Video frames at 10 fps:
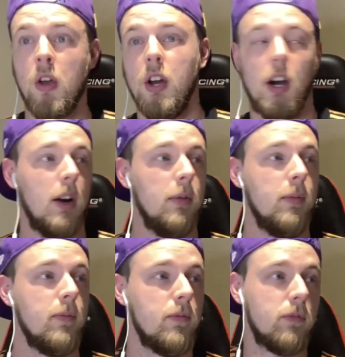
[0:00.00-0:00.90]

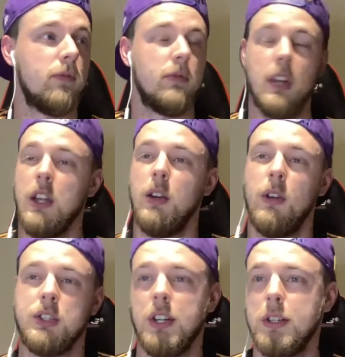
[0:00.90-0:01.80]
Yeah, you know
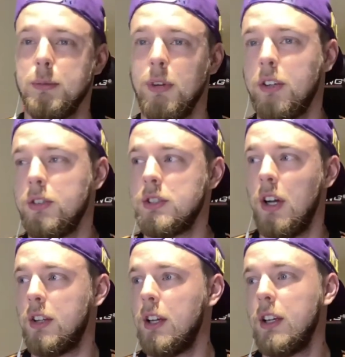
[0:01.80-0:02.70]
what? Shout out to Brian
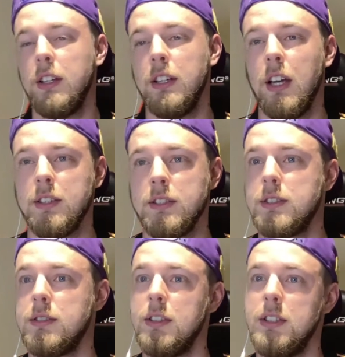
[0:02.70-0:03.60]
Cristante.
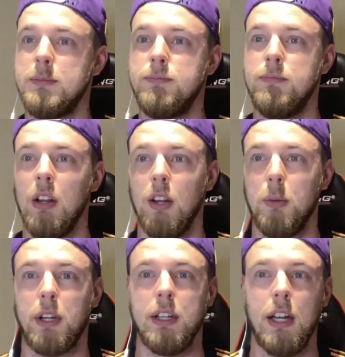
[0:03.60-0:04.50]
He's a little
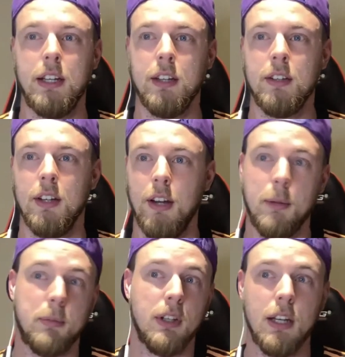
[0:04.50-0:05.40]
bit Canadian, and
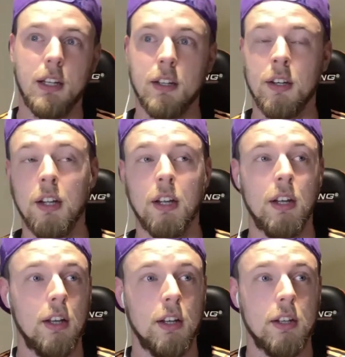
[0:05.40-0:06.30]
I'm Canadian.
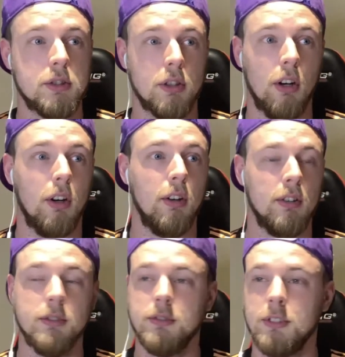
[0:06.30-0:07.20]

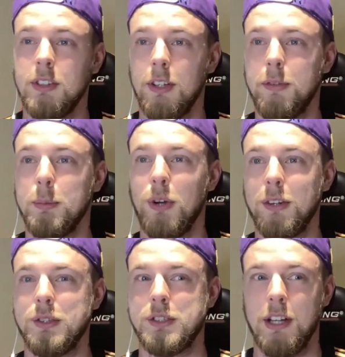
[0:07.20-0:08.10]
So good for
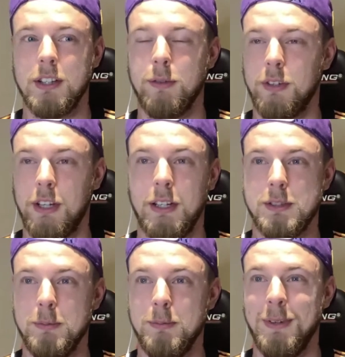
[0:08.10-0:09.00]
Brian Cristante for getting
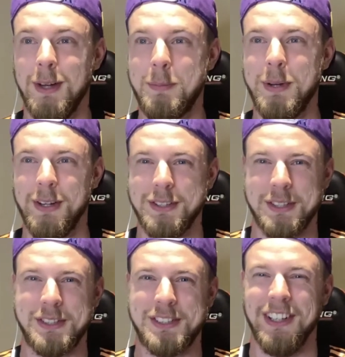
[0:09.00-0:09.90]
some
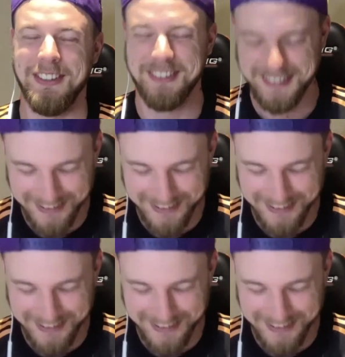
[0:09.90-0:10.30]
appearances still.